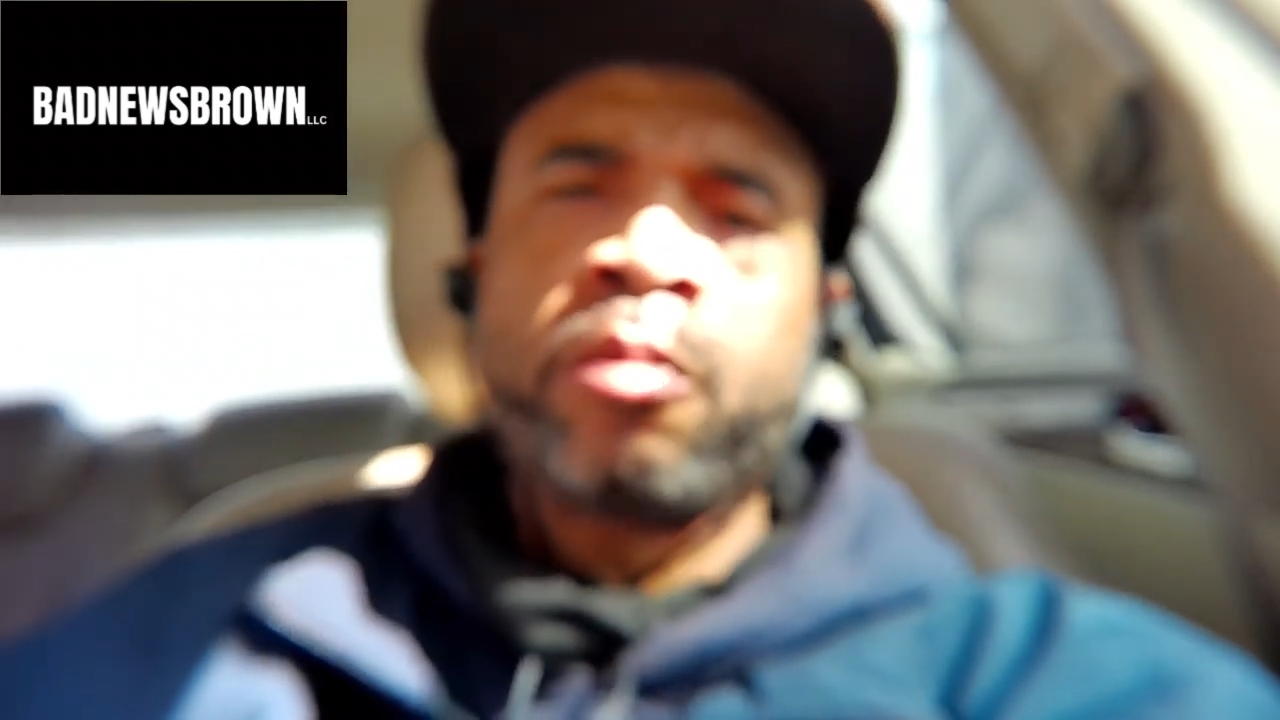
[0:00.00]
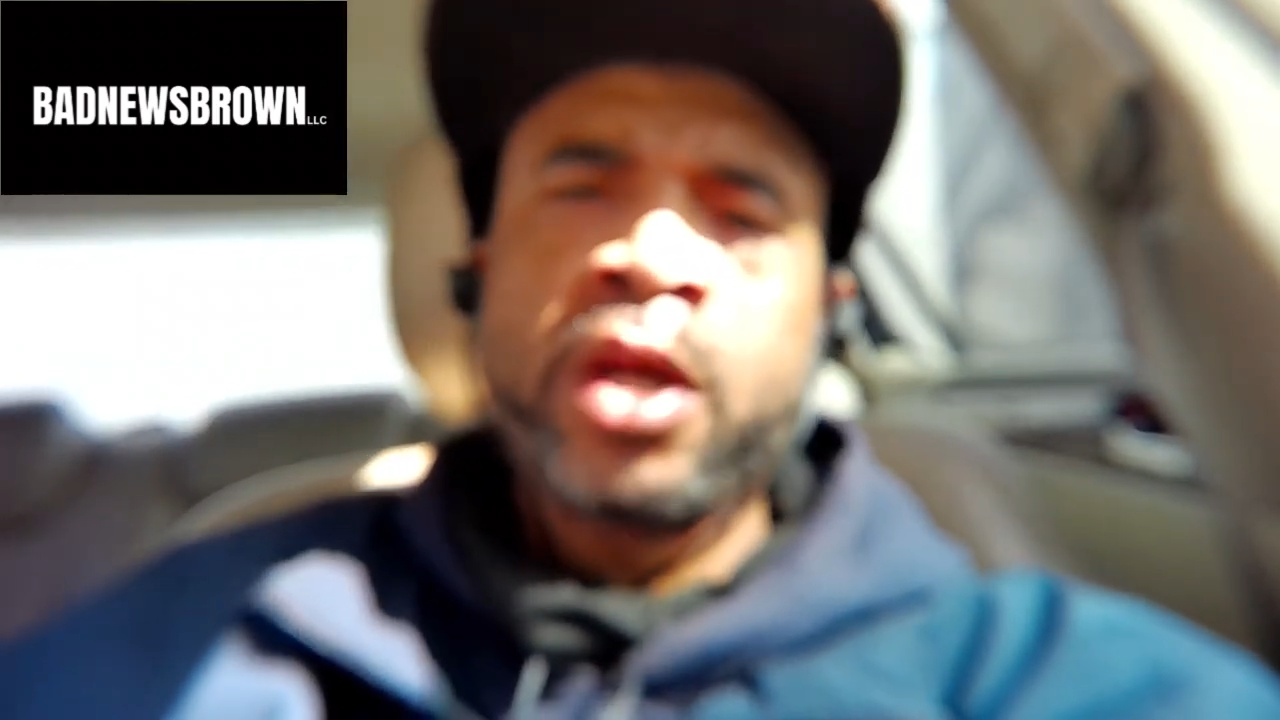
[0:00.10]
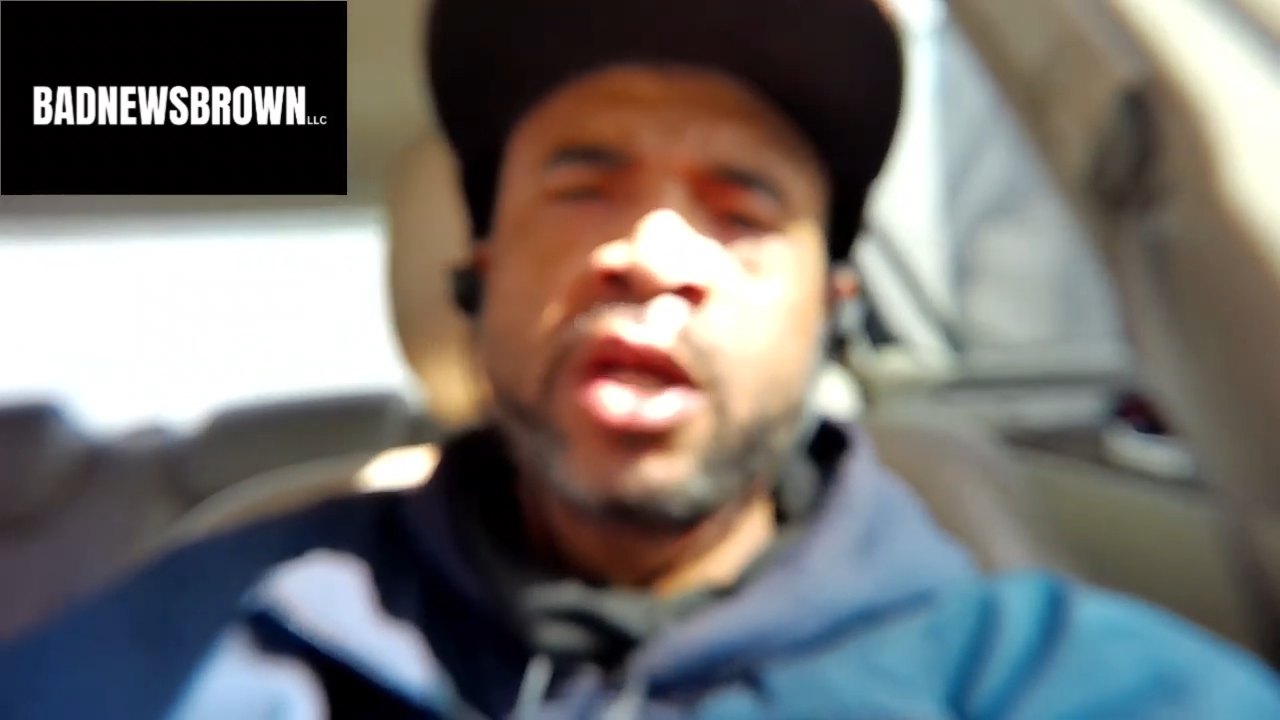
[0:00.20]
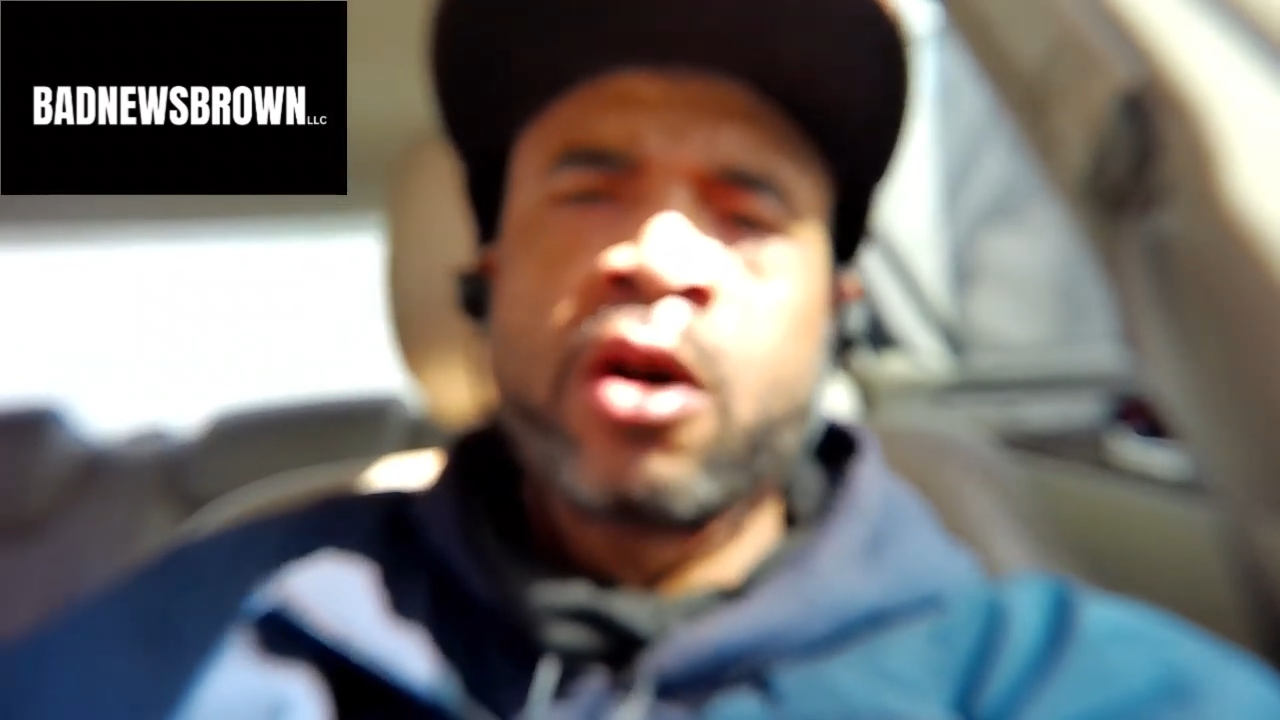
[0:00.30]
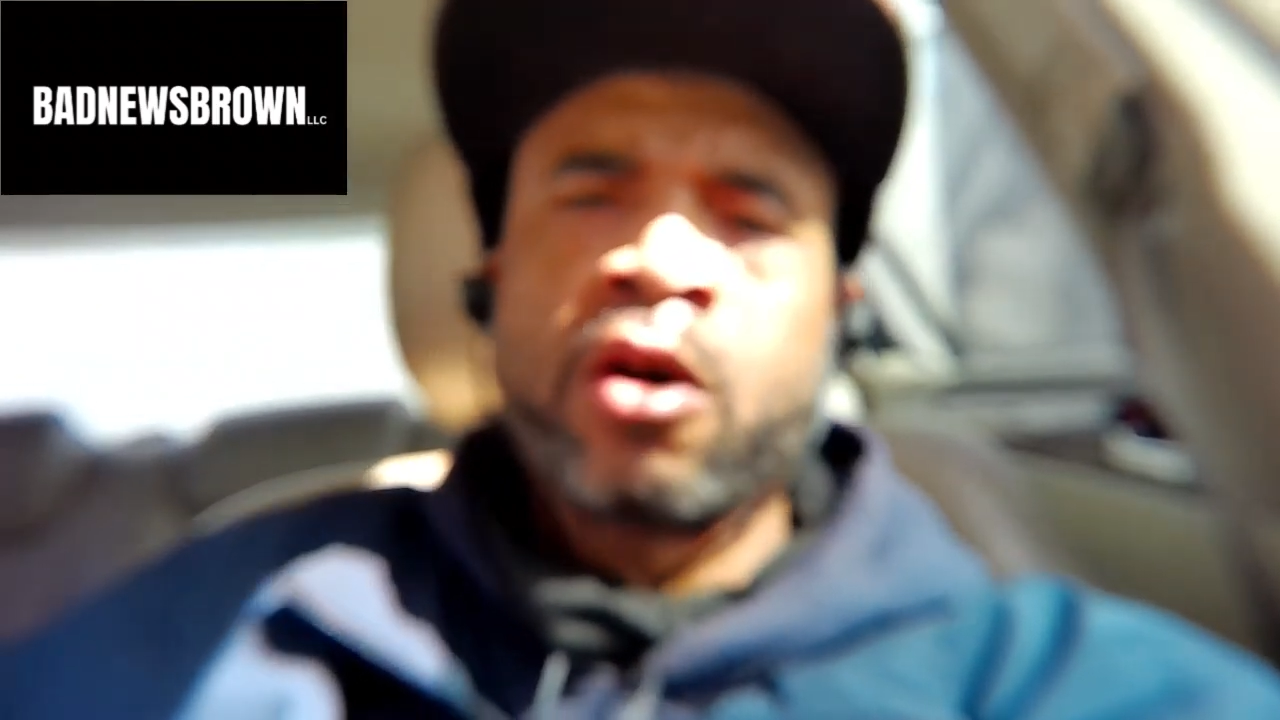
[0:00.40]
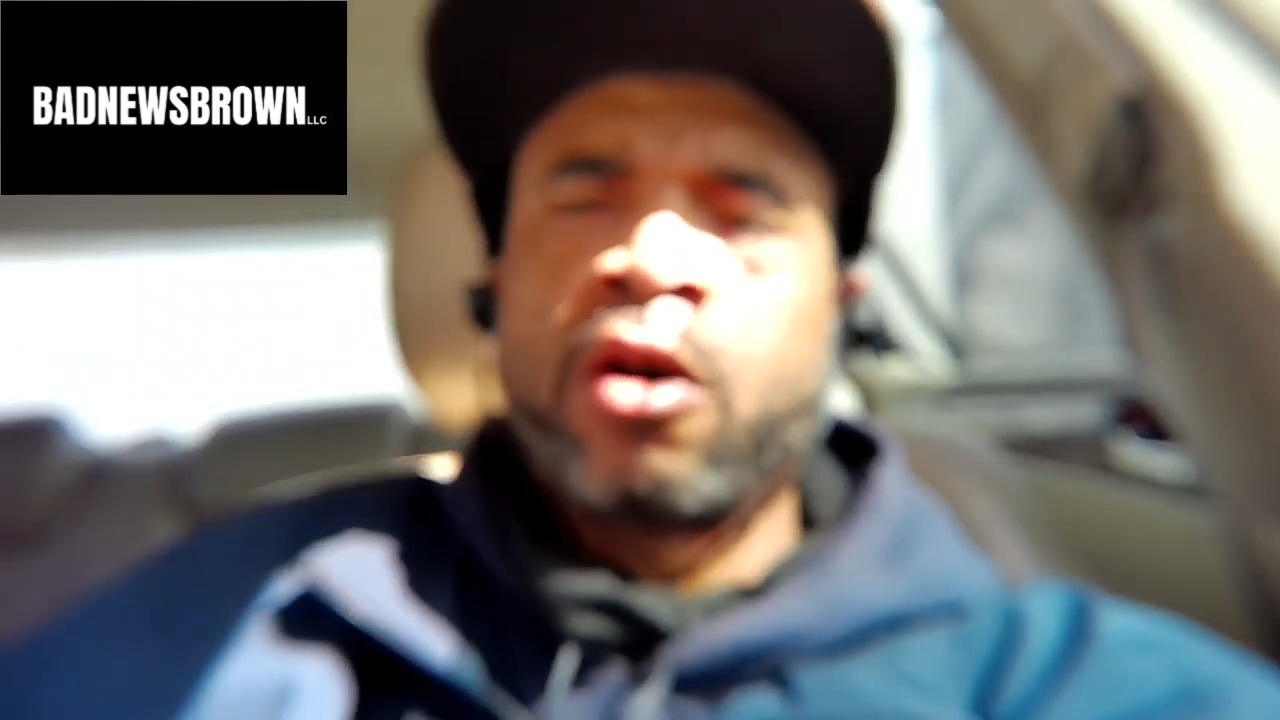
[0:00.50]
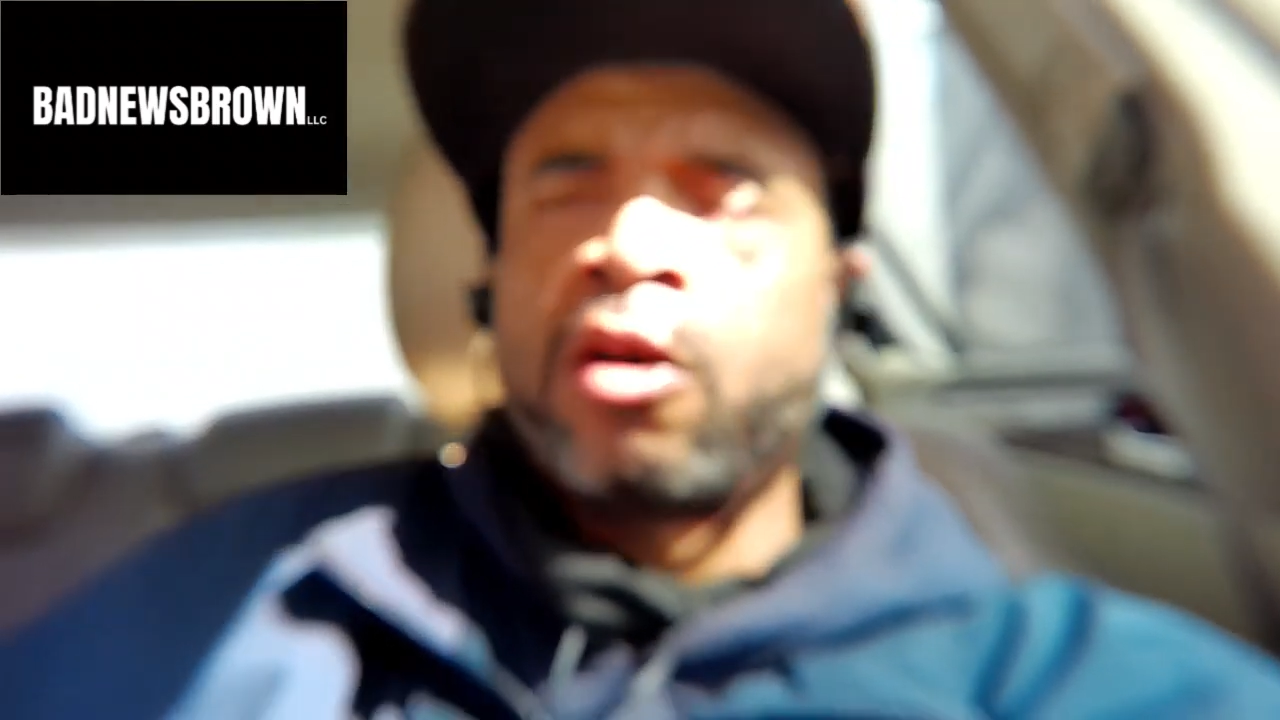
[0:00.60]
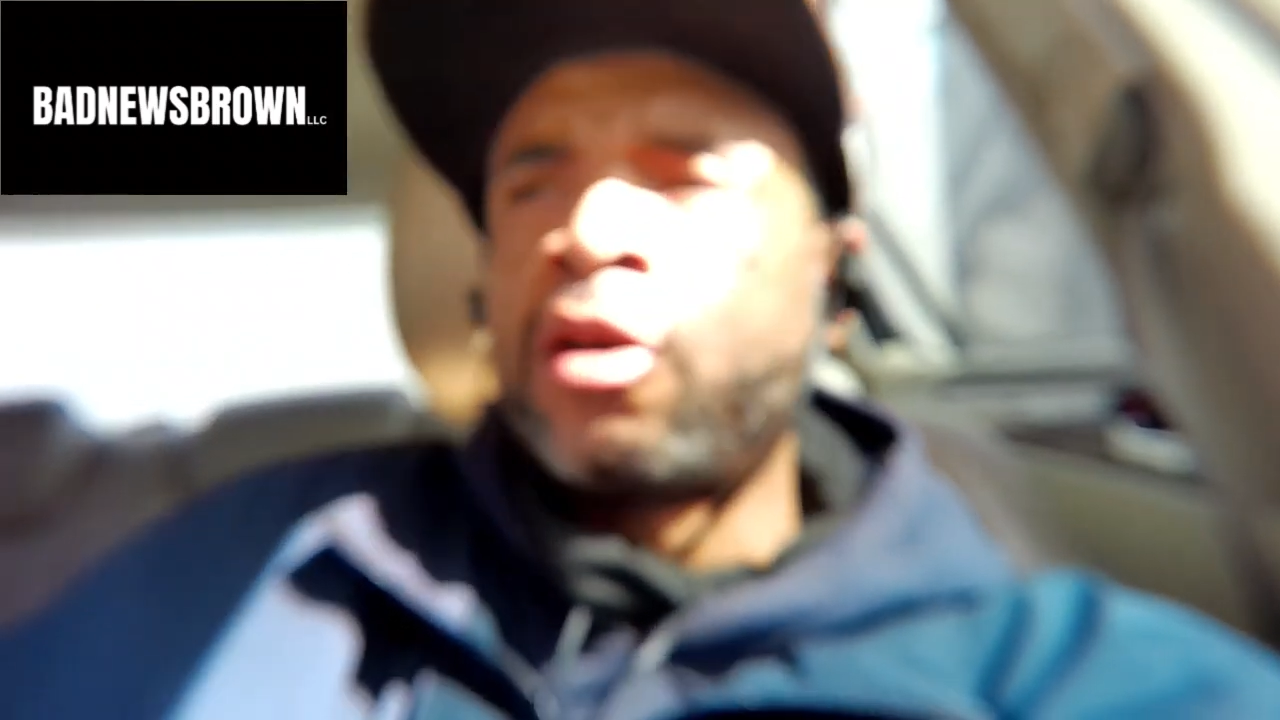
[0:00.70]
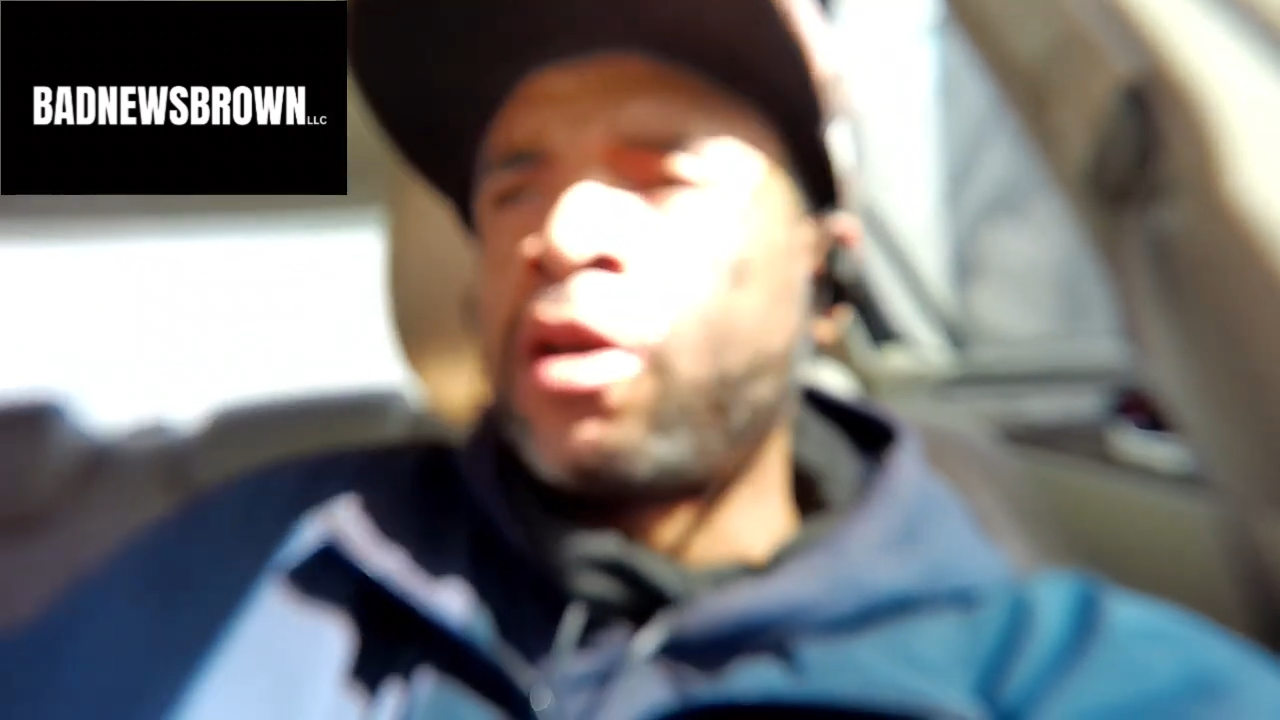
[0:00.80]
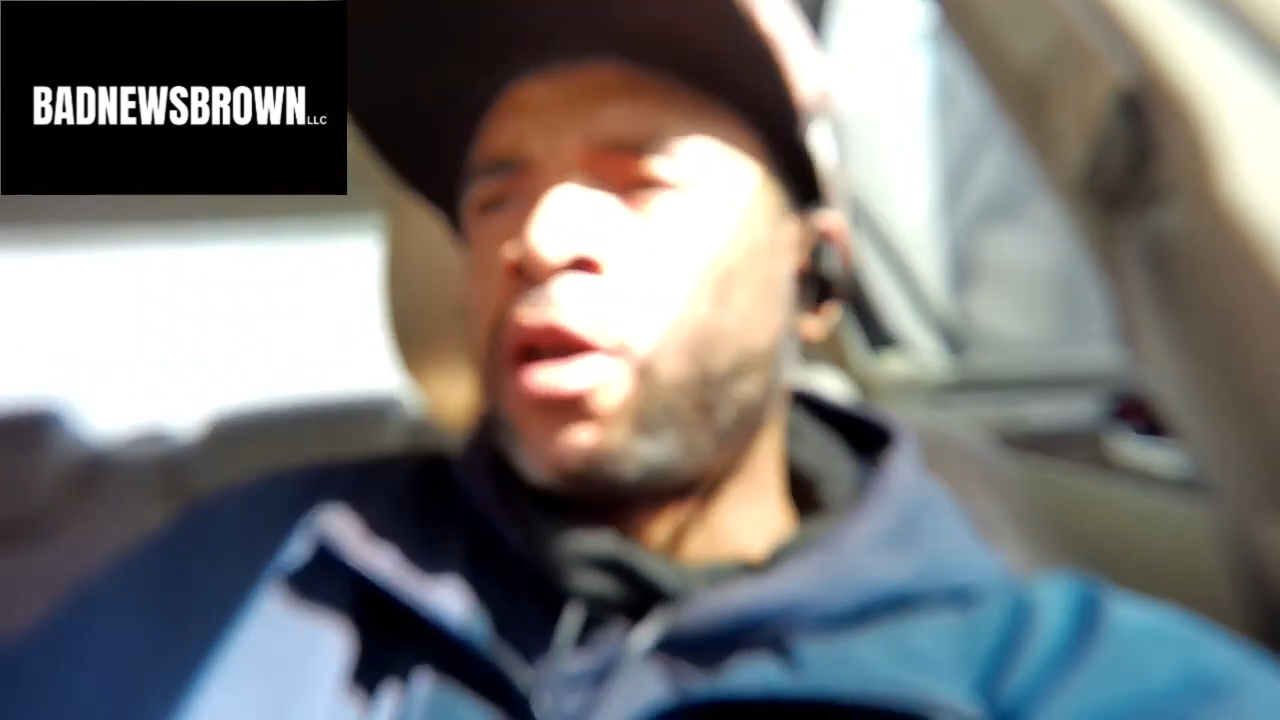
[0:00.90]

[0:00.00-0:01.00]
be all,